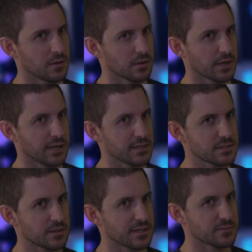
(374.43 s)
Okay,
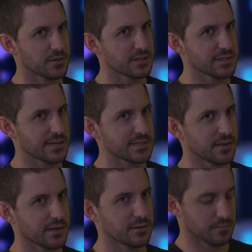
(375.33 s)
so that's what it sounds
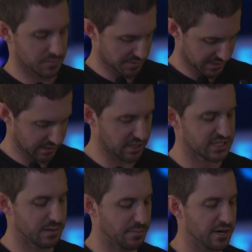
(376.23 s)
like. Pretty close
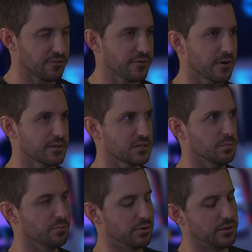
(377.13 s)
to my microphone, it should
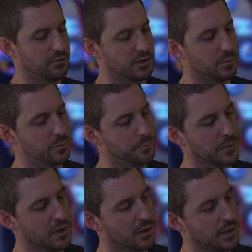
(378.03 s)
be pretty audible.
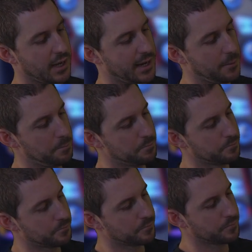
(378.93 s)

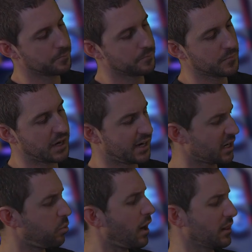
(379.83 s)
They are
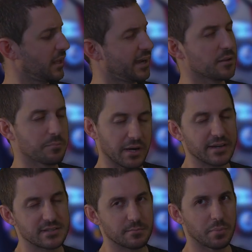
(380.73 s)
quite loud, but
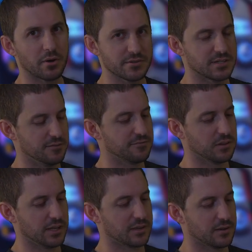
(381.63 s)
it's a positive
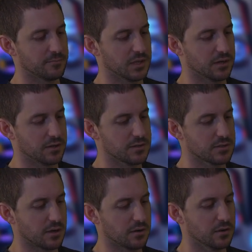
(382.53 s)
click, you know,
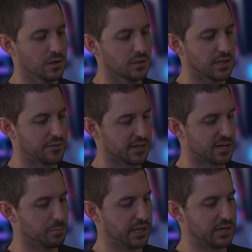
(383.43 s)
so nothing to
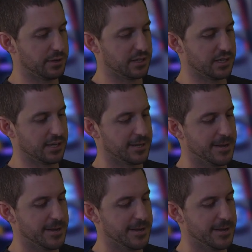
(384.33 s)
complain about there.